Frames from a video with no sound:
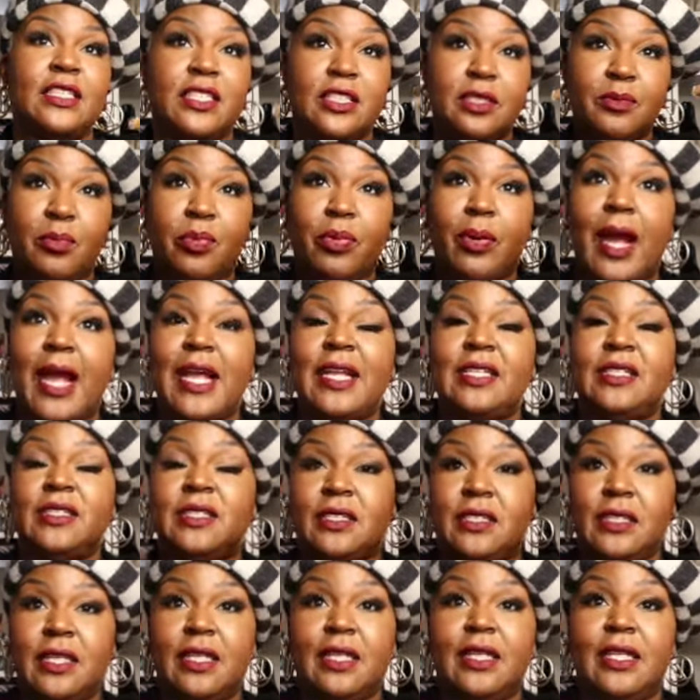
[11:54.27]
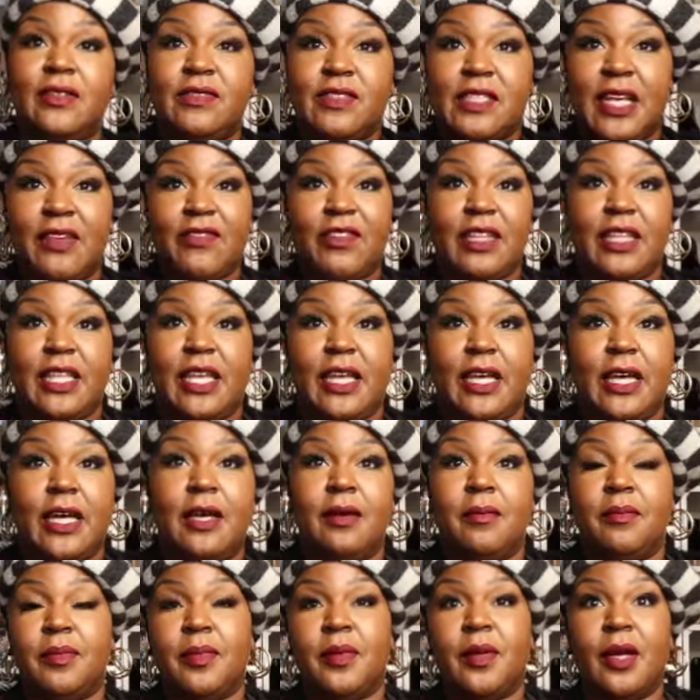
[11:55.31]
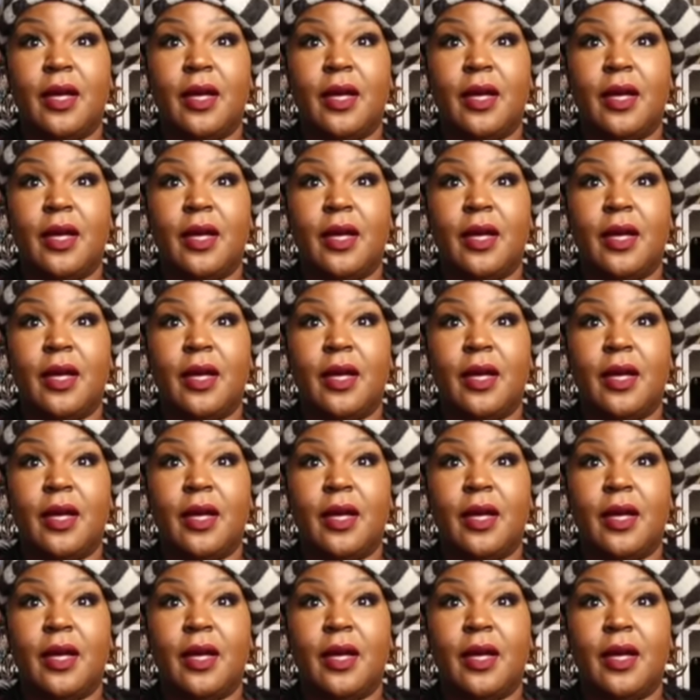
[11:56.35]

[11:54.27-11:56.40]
just brightens and lifts everything up.